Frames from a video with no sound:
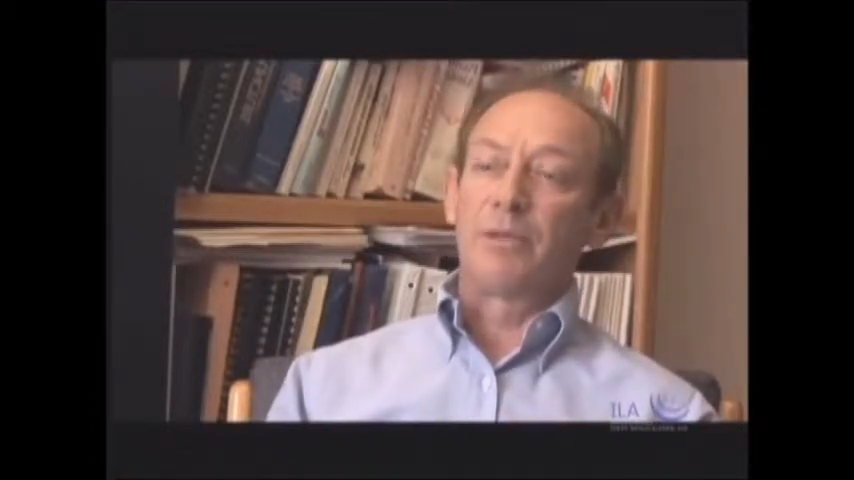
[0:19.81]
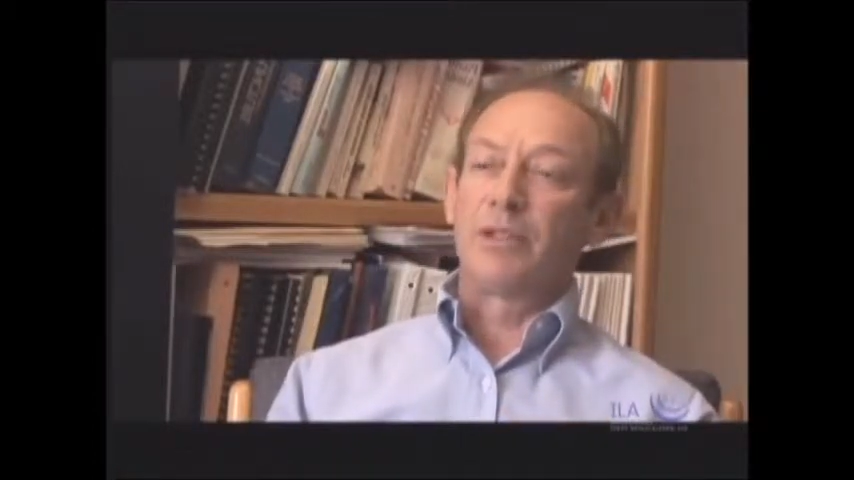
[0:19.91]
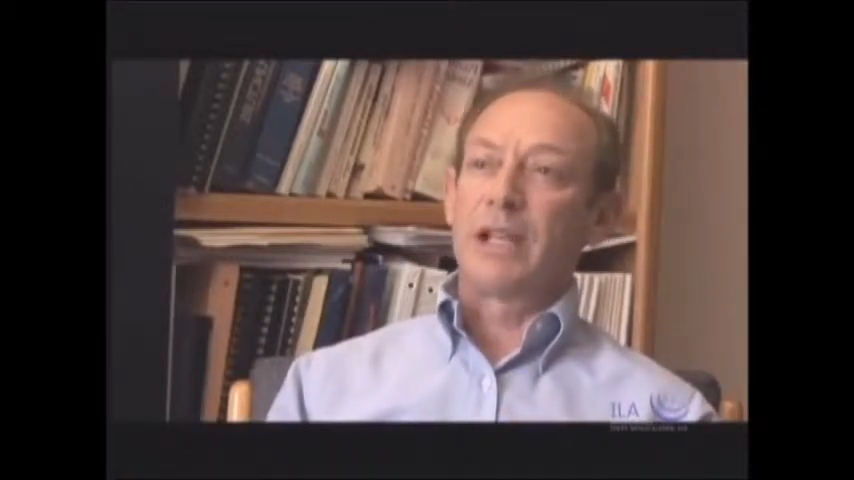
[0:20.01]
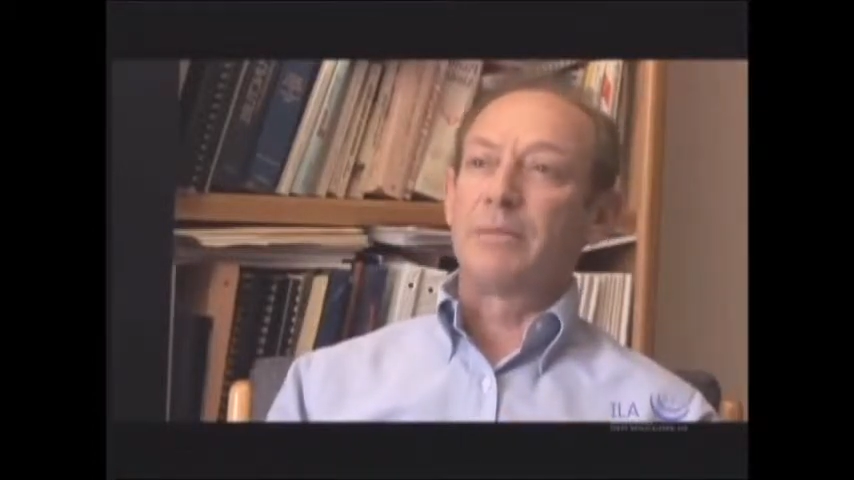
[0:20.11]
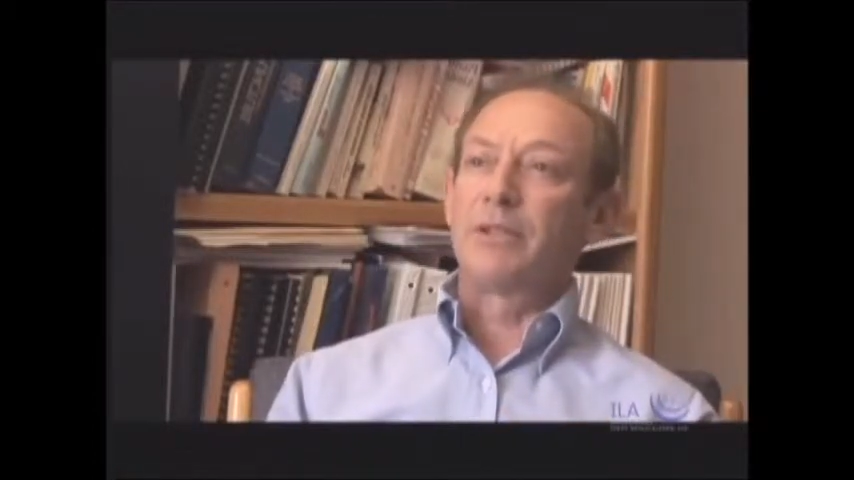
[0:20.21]

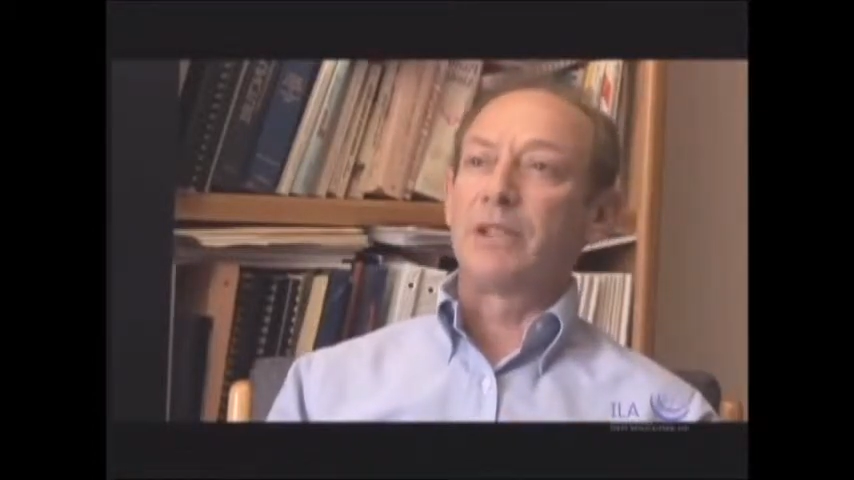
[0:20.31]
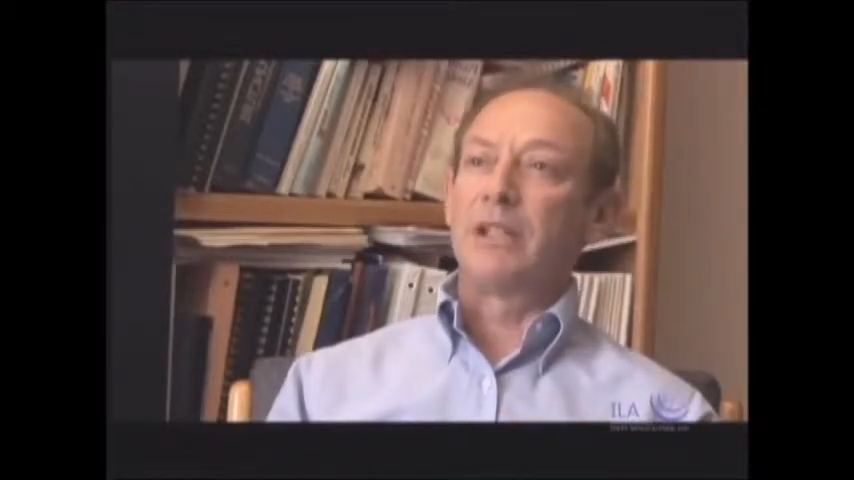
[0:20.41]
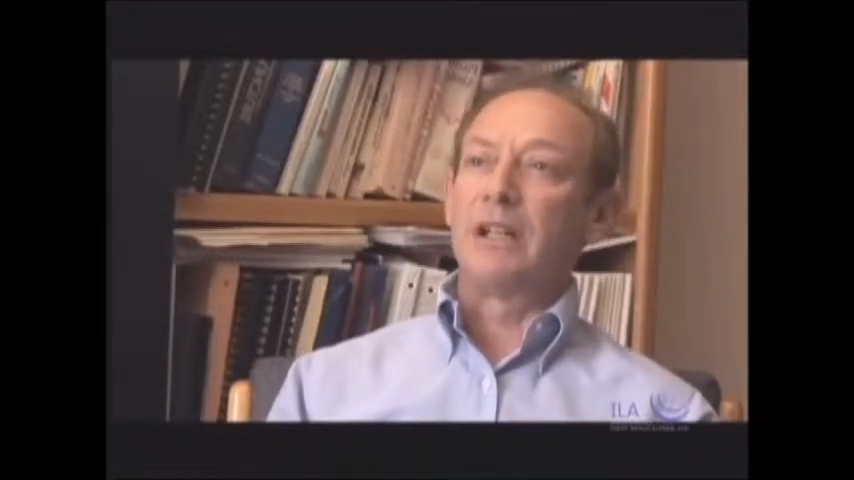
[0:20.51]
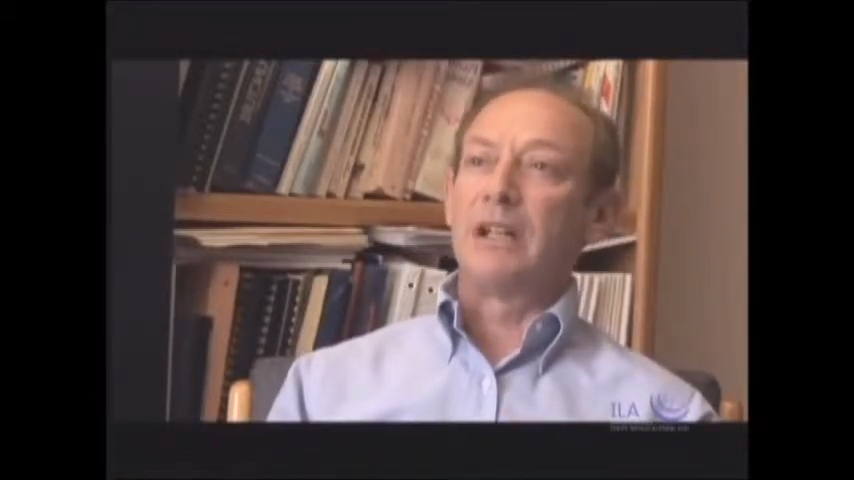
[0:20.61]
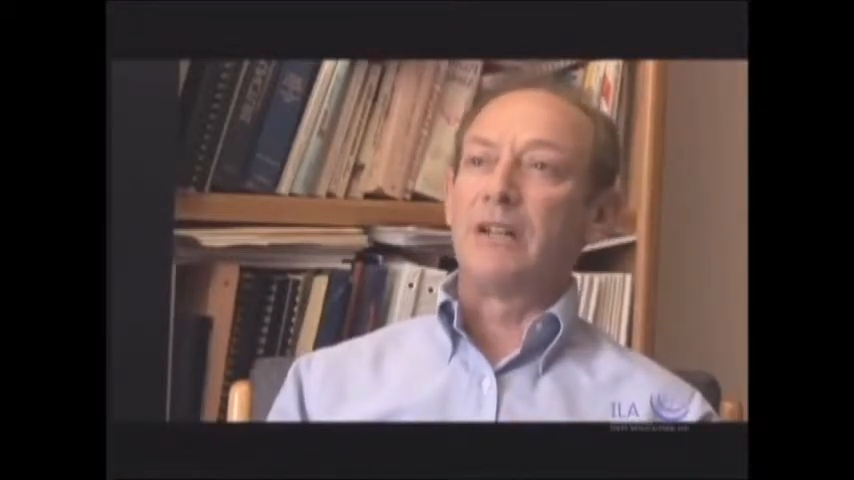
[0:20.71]
perception
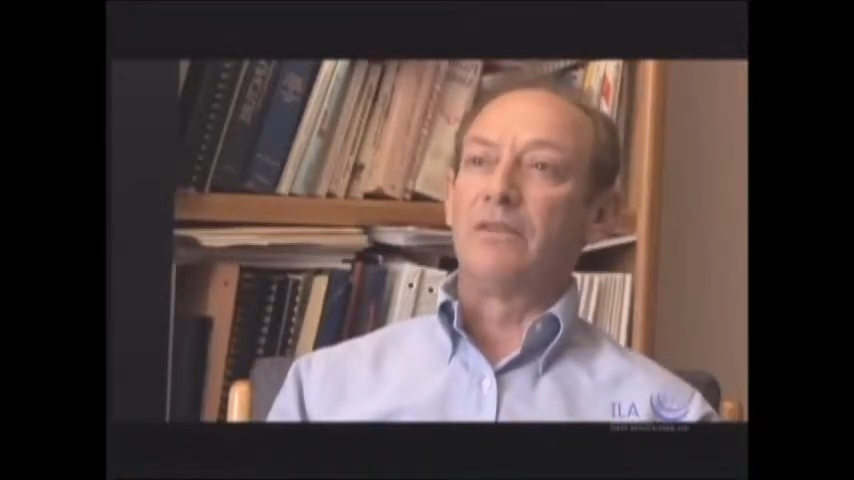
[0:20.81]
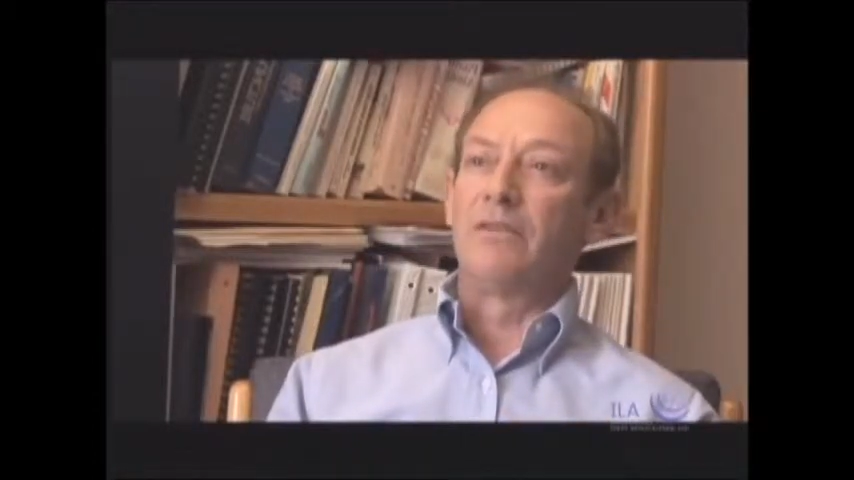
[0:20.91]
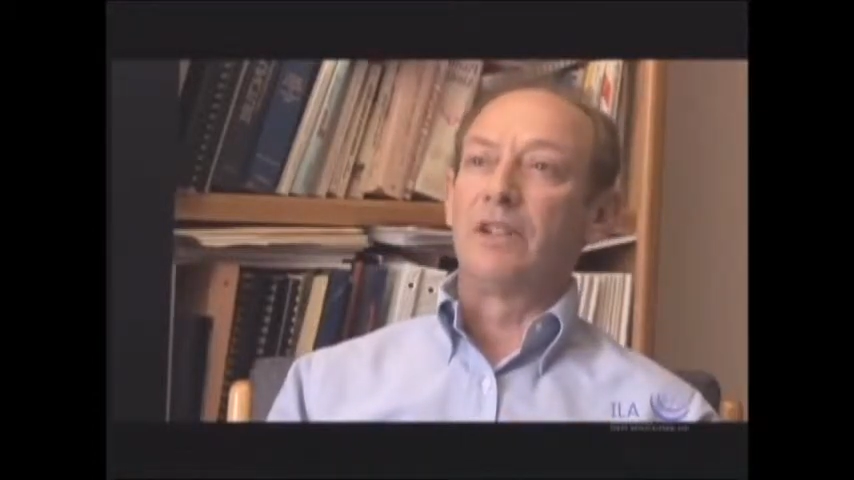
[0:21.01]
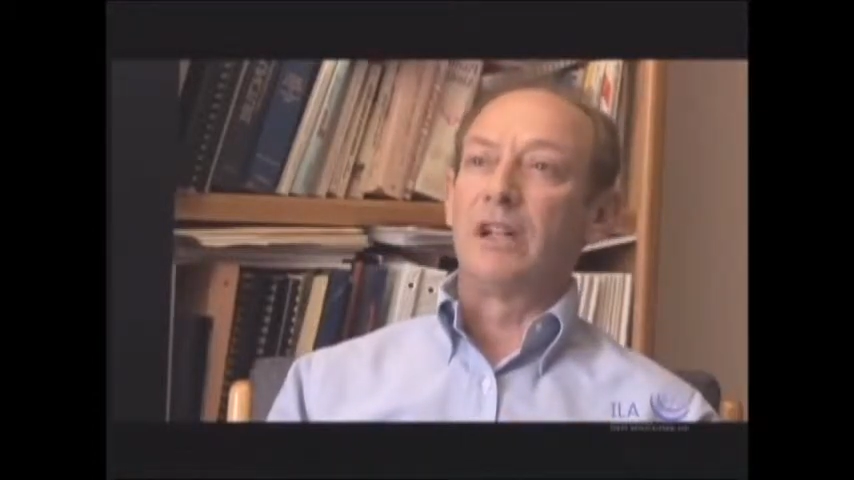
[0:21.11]
of